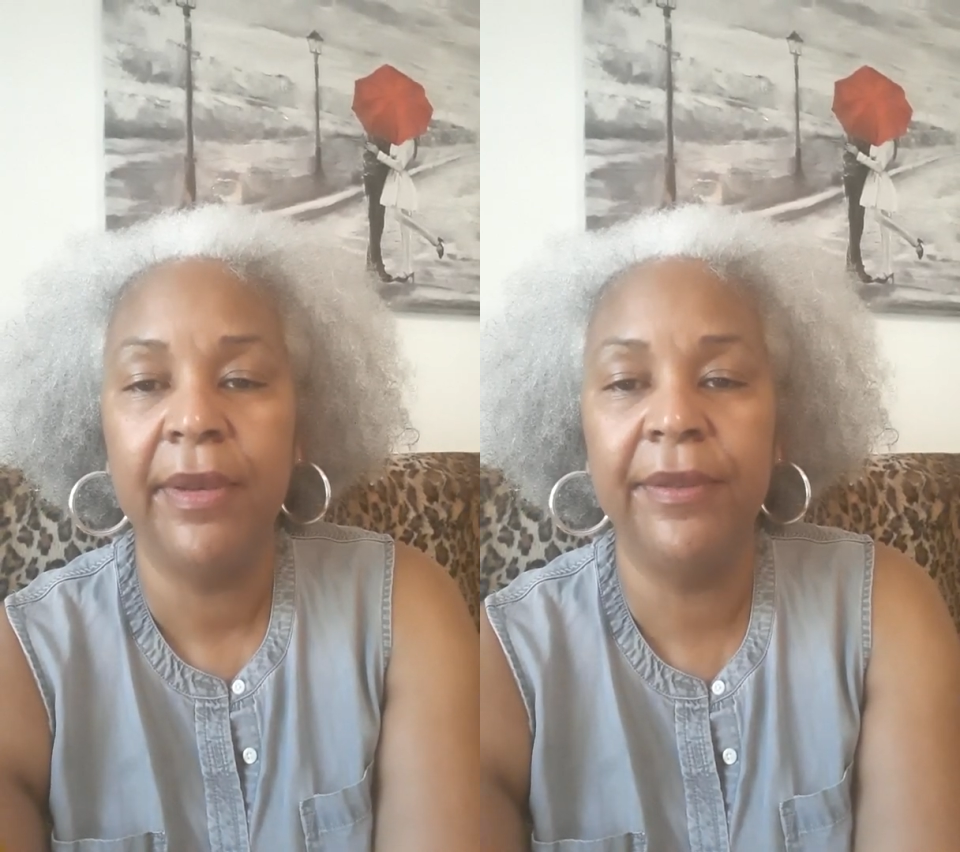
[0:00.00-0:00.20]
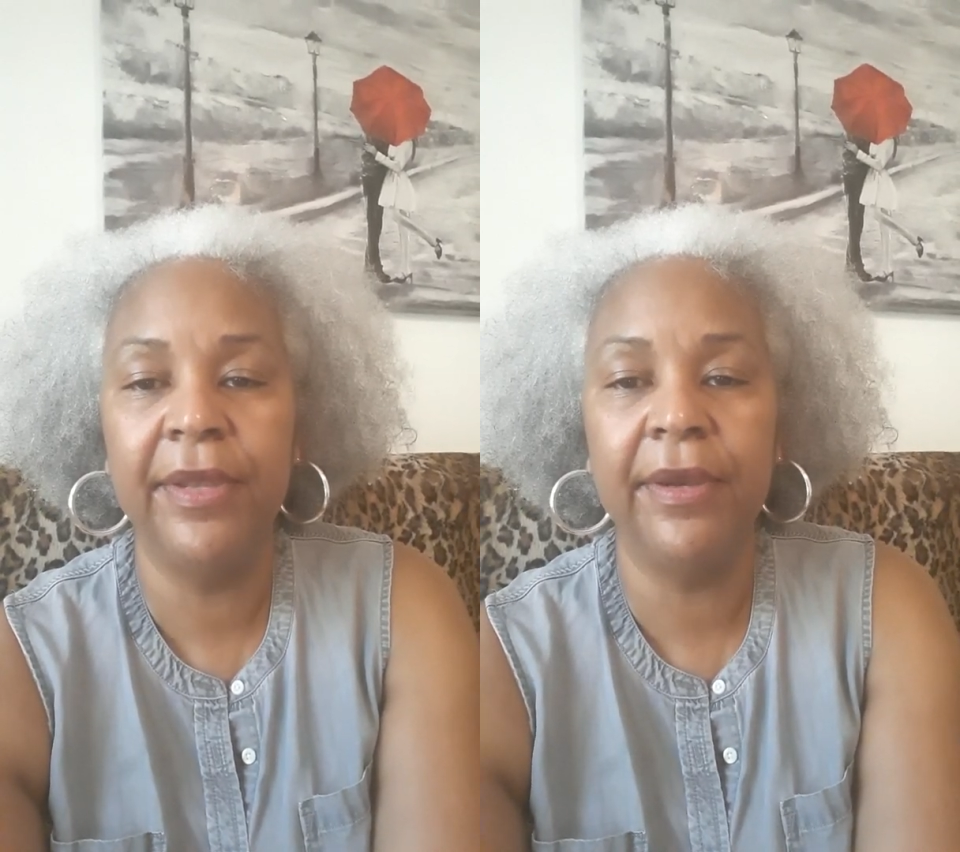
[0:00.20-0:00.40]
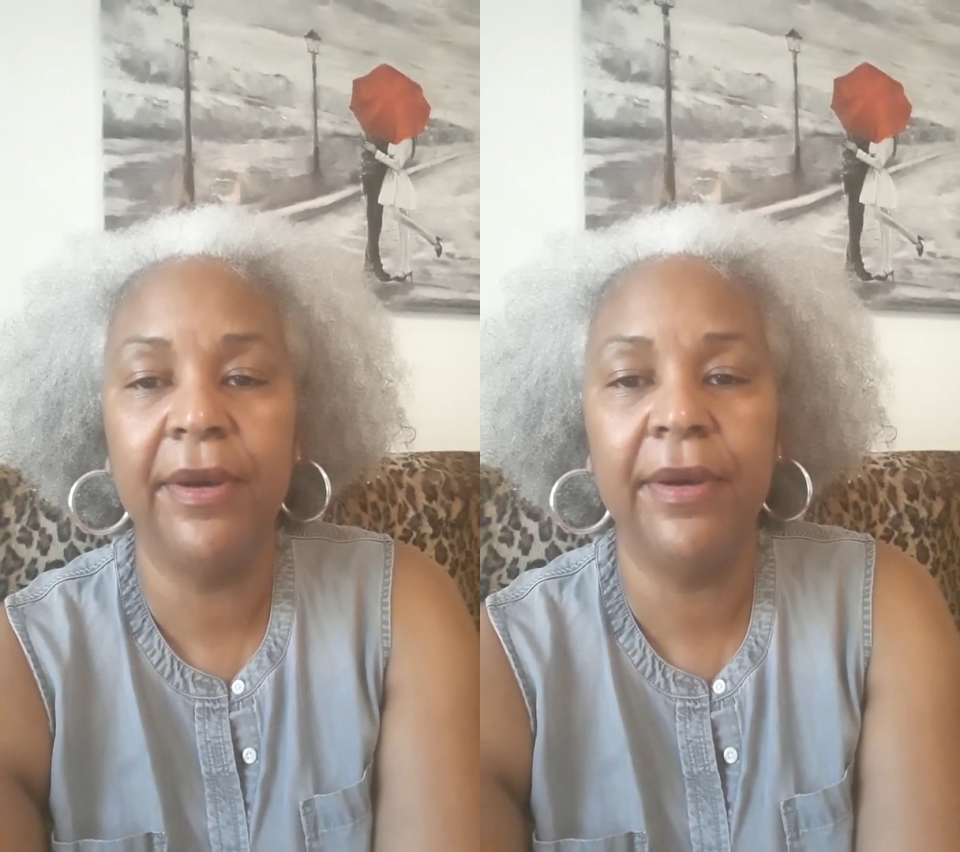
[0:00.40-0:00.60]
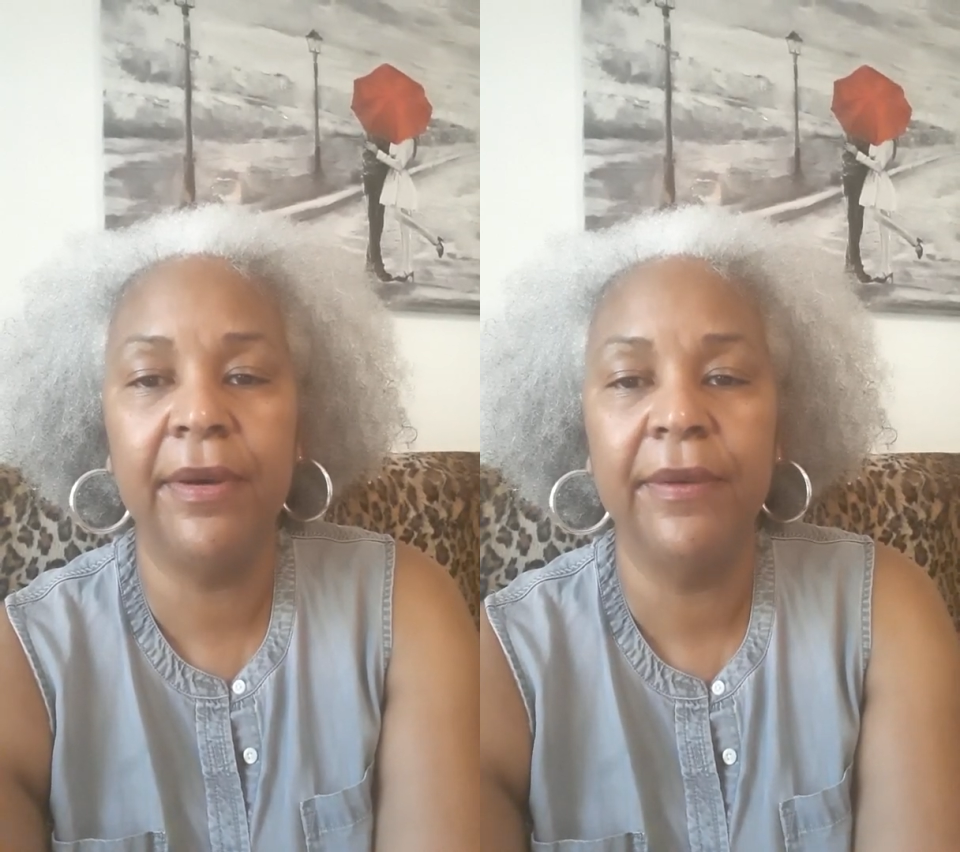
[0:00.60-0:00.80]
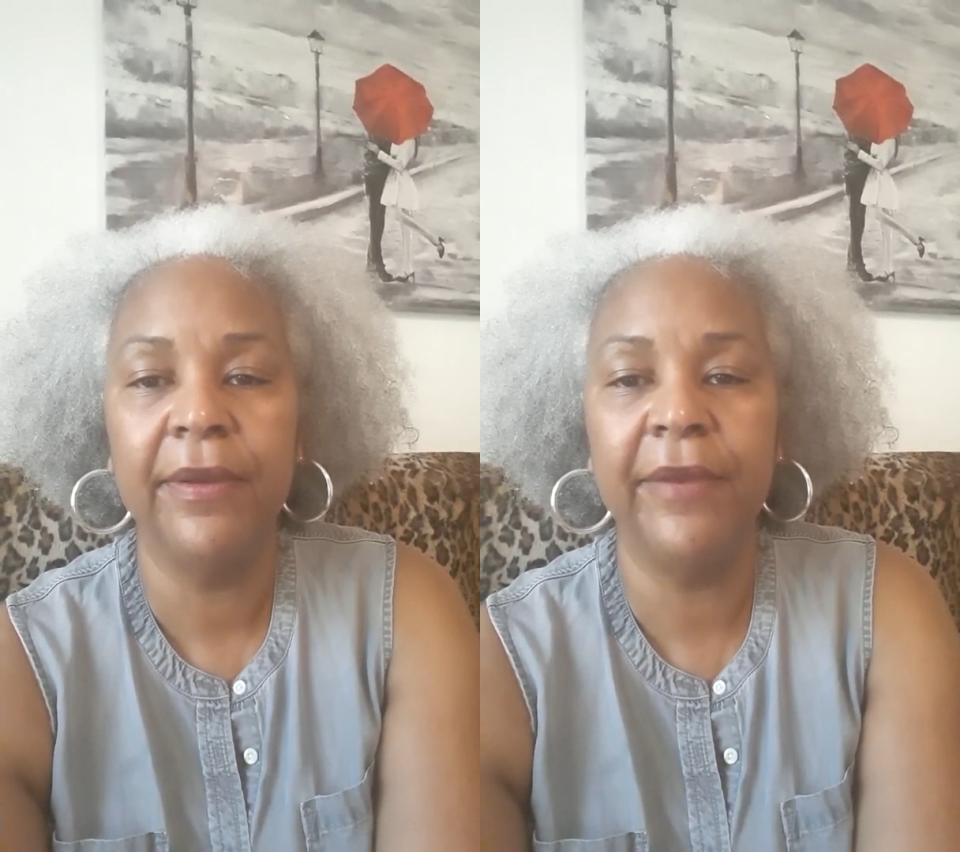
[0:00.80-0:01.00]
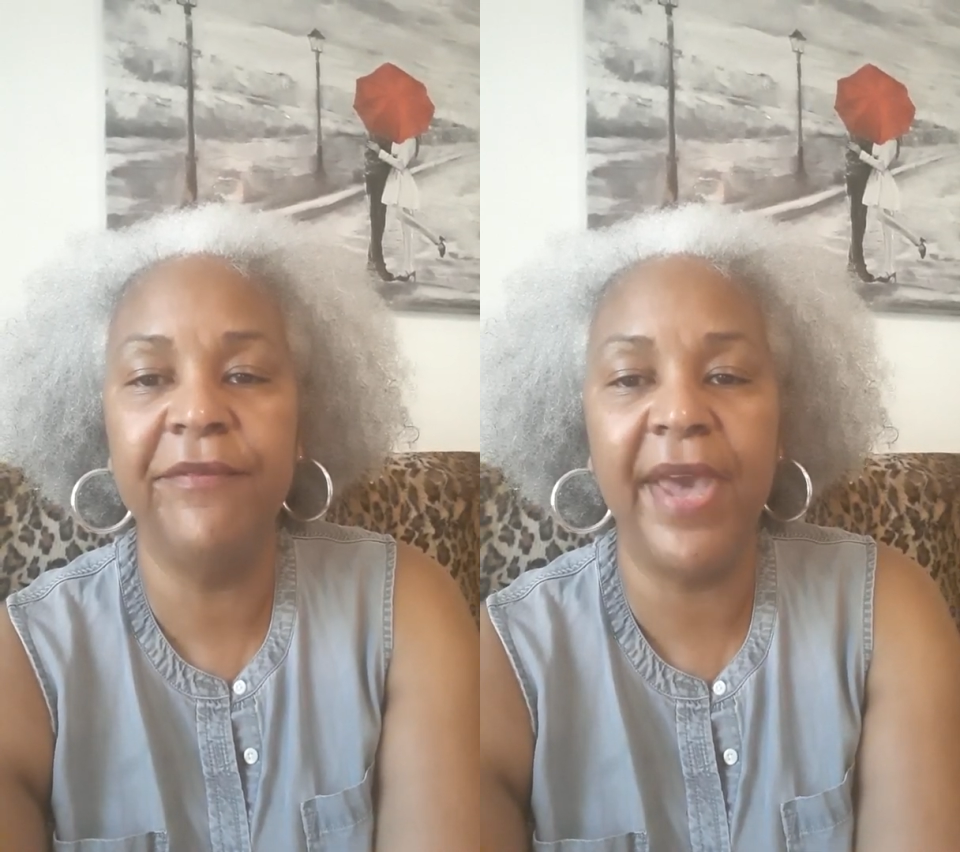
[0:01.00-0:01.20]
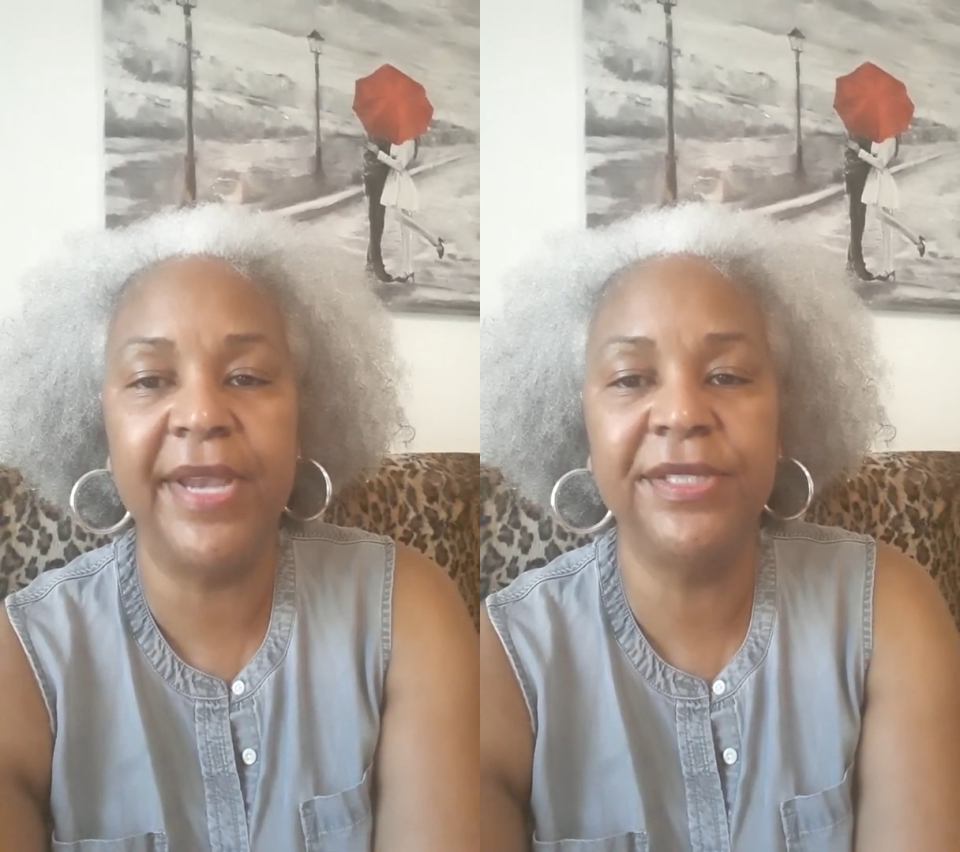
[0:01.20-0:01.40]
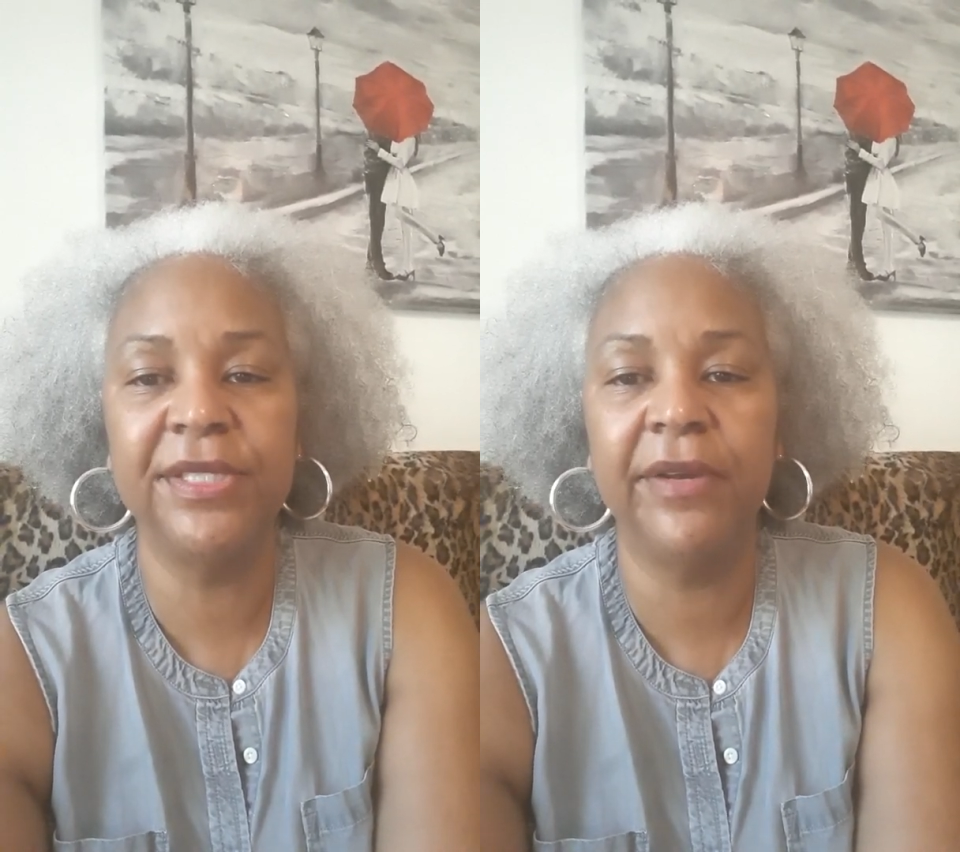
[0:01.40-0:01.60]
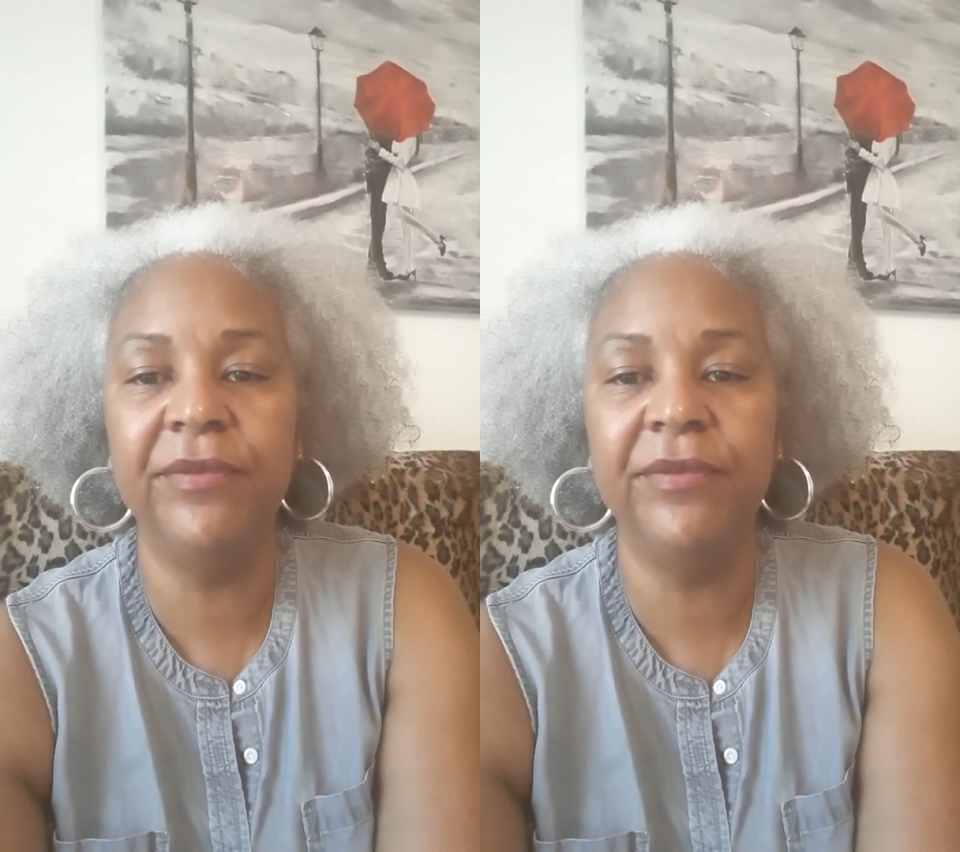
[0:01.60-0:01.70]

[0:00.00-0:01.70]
the invasion